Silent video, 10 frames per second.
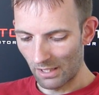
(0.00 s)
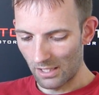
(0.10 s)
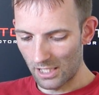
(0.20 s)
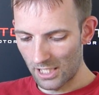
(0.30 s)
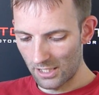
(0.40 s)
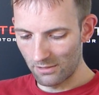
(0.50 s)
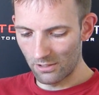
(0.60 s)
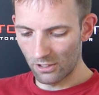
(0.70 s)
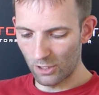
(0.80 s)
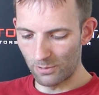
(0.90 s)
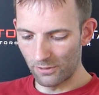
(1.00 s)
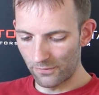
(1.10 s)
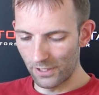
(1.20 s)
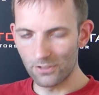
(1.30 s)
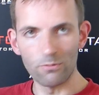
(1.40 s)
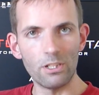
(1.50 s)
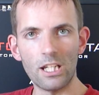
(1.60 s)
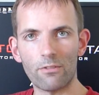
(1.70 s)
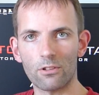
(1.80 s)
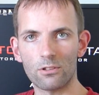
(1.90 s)
And a couple of things we
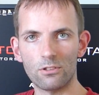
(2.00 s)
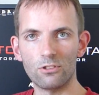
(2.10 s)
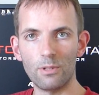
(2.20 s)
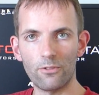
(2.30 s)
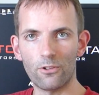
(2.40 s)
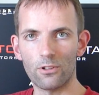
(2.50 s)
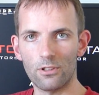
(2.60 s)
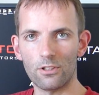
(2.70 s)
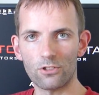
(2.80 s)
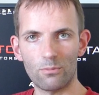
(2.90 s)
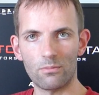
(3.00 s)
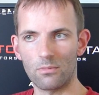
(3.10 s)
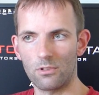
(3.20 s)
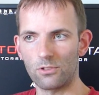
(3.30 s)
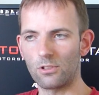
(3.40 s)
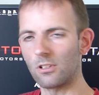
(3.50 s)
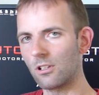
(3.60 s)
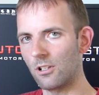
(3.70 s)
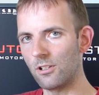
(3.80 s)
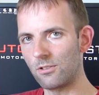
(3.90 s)
never could do before. Certain
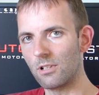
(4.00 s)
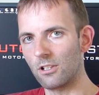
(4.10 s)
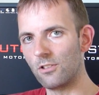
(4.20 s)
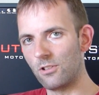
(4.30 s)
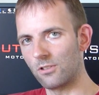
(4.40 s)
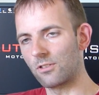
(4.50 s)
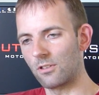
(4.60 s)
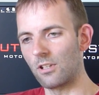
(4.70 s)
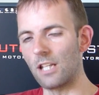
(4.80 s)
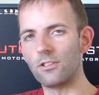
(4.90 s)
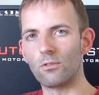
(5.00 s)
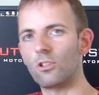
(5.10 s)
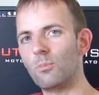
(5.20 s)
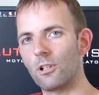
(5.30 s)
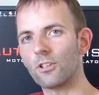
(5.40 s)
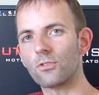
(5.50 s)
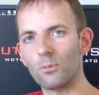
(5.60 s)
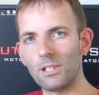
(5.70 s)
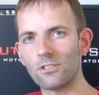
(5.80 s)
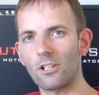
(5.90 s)
cars you can adjust the anti-roll bars
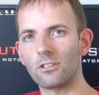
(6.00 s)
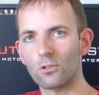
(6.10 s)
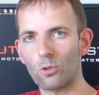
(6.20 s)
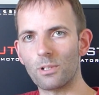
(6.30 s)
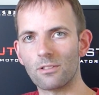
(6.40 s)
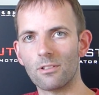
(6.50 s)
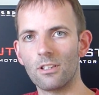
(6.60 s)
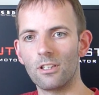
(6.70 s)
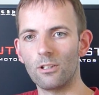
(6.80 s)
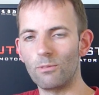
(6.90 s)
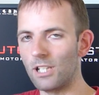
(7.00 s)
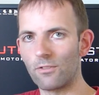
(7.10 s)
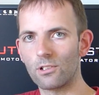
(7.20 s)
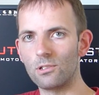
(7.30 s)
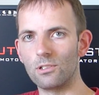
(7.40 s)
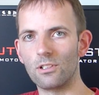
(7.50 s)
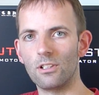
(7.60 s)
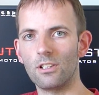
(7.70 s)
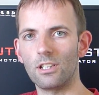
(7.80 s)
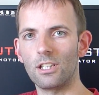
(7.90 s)
from inside the cockpit. We never could.
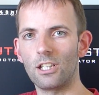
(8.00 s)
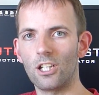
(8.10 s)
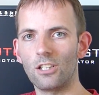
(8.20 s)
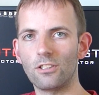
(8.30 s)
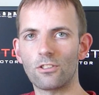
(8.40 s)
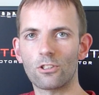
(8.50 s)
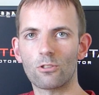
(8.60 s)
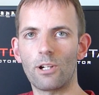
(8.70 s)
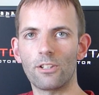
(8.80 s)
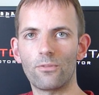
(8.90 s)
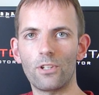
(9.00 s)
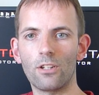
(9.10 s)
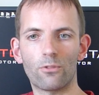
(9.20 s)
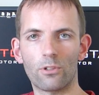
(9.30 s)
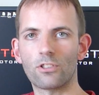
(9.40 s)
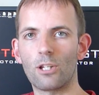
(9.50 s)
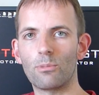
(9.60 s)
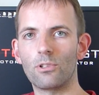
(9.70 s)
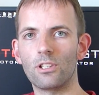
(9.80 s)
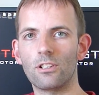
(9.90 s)
And this is quite a thing, for
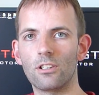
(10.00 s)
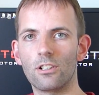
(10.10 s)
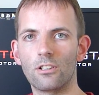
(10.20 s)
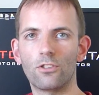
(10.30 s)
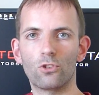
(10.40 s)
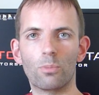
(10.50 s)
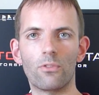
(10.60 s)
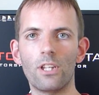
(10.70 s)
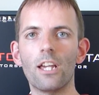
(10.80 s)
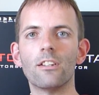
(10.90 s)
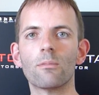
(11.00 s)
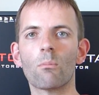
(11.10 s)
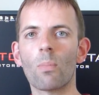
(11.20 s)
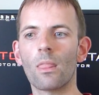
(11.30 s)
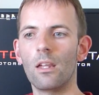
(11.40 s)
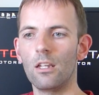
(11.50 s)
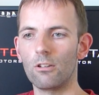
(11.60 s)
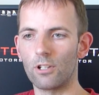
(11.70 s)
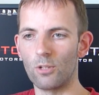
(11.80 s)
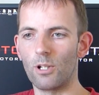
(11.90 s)
example, in the Super V8,
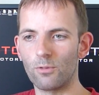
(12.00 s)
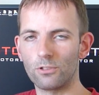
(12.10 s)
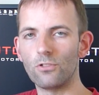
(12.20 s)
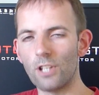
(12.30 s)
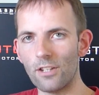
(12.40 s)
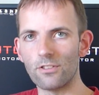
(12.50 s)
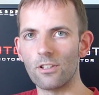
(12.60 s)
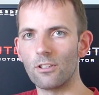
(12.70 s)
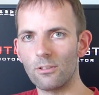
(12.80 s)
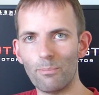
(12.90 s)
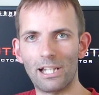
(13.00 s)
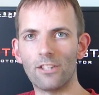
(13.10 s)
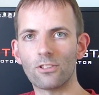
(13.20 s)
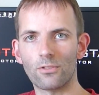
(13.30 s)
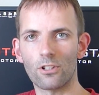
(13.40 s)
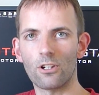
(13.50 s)
where you might want to change the balance of the